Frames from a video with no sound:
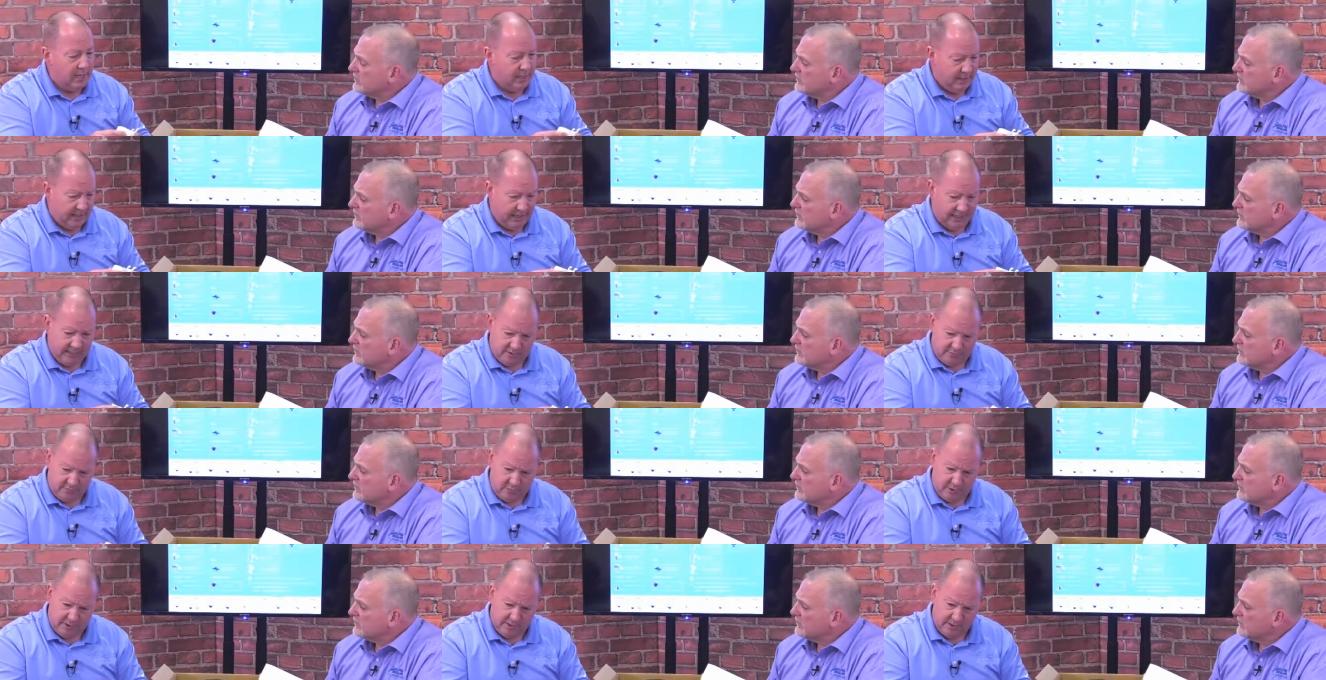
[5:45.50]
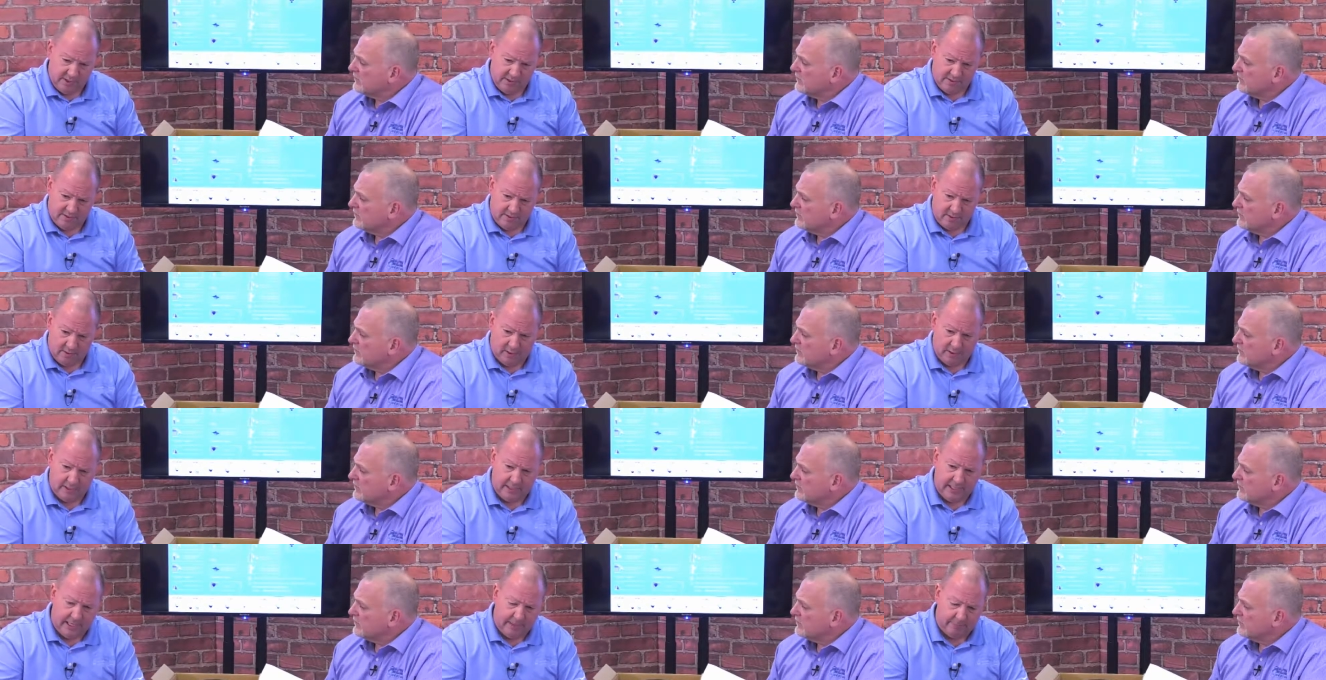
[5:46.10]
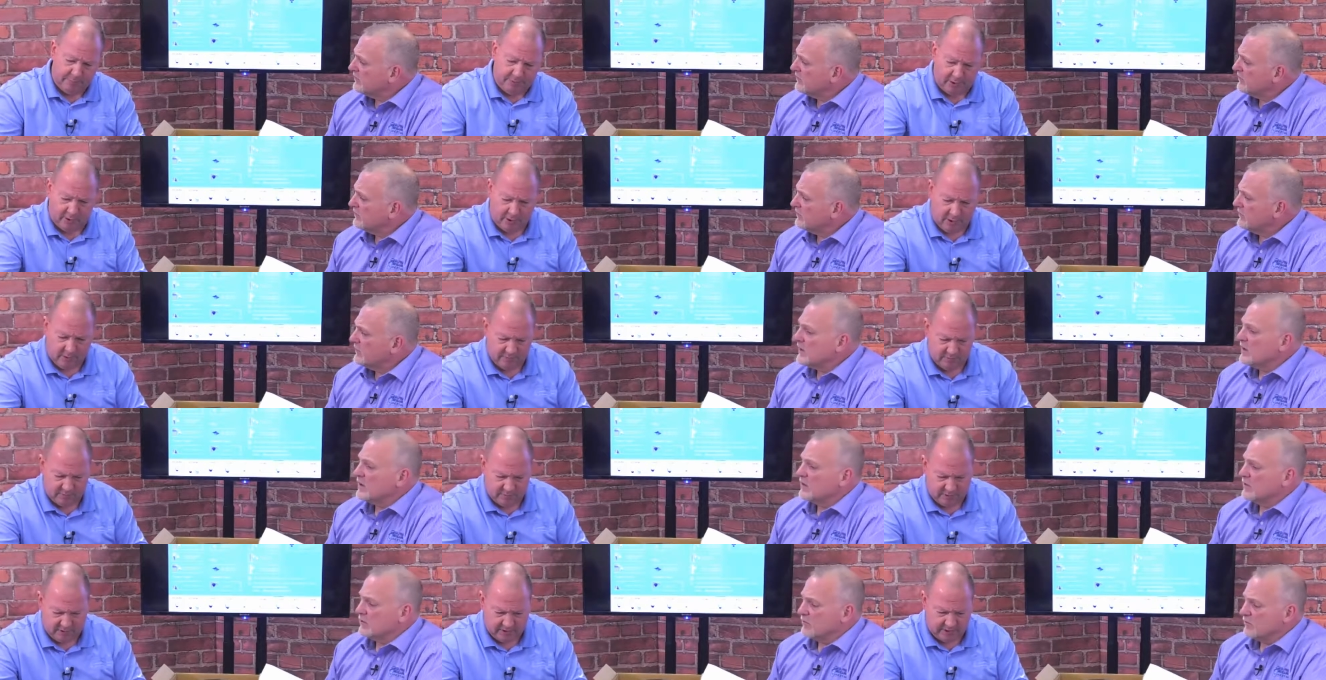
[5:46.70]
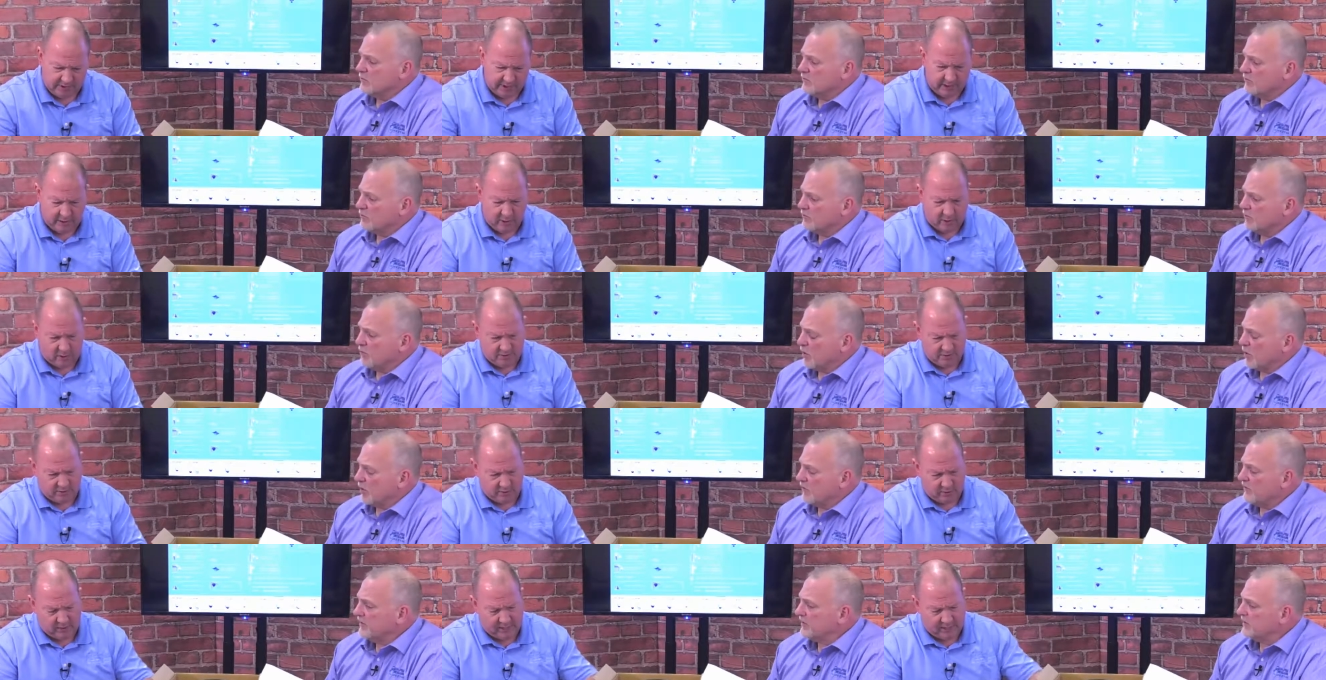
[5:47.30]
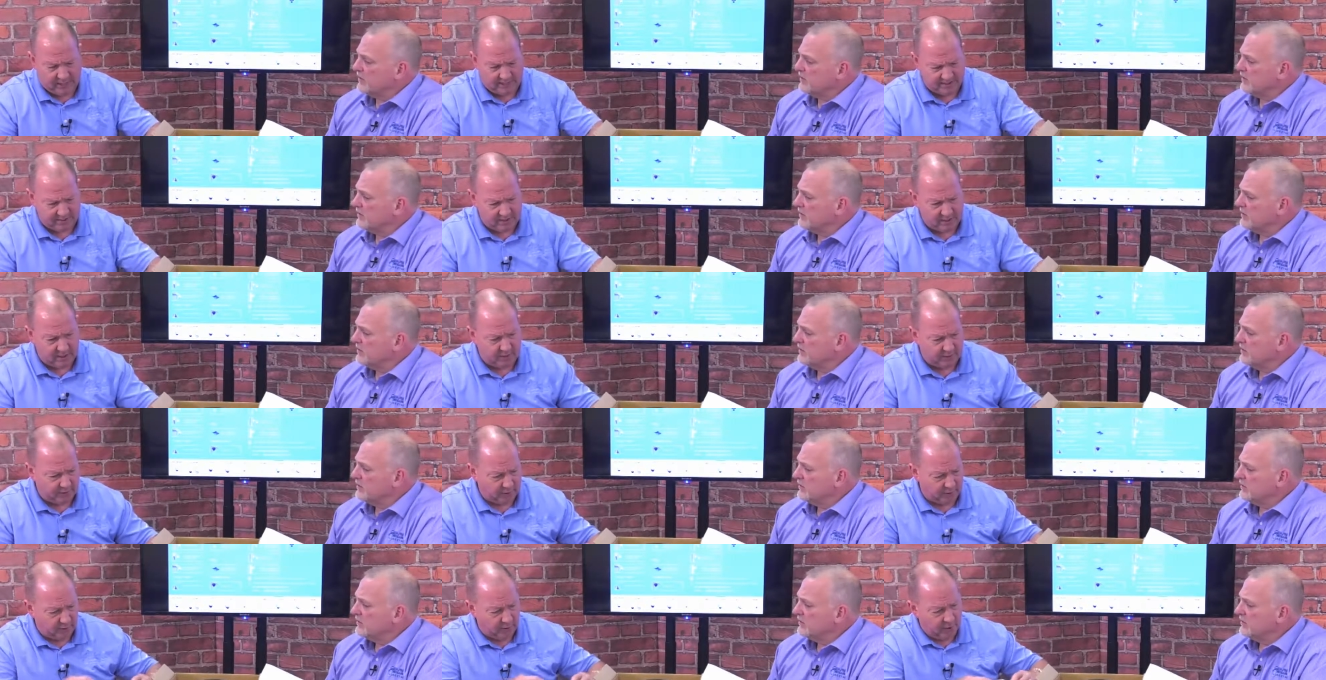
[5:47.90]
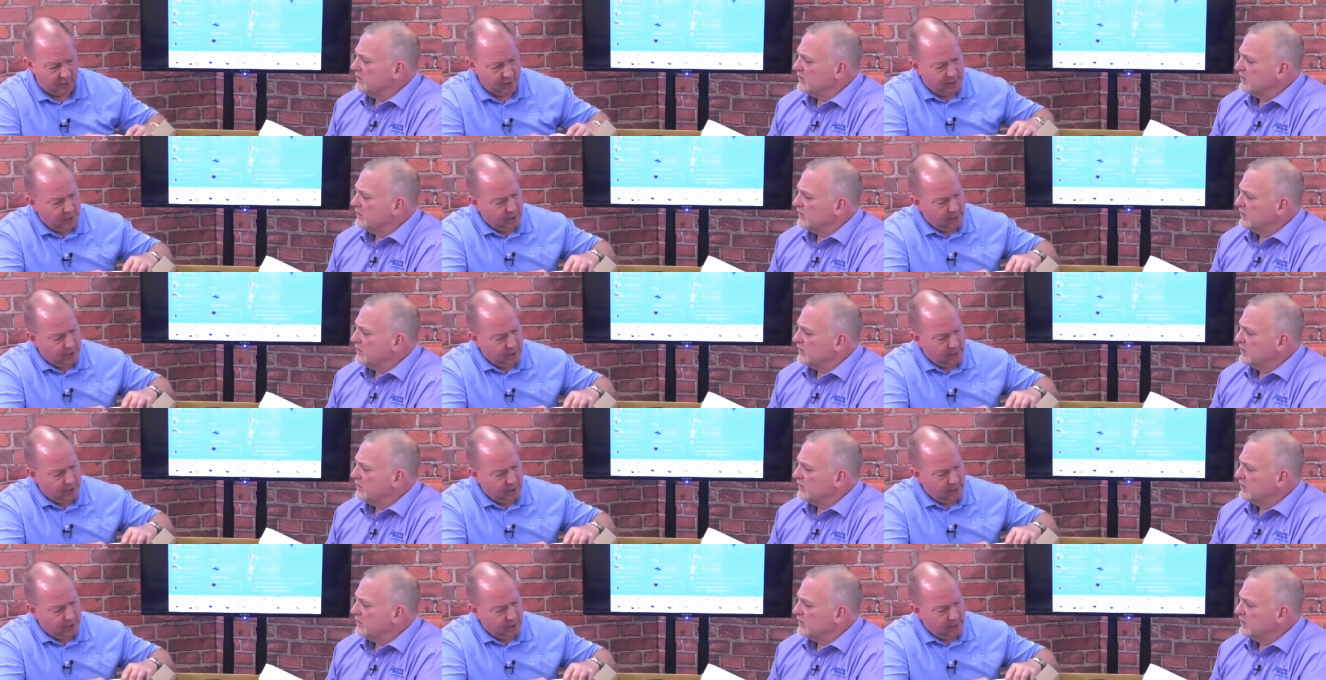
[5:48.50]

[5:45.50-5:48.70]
Speaker 1: that's what this little adapter comes with. And it also has another